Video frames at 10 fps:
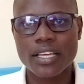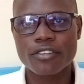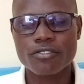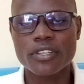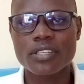
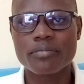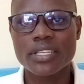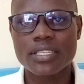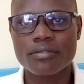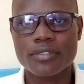So it
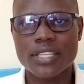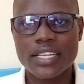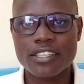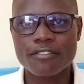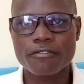means with
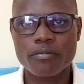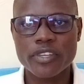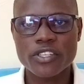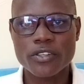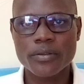that
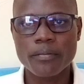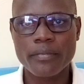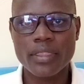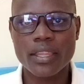information,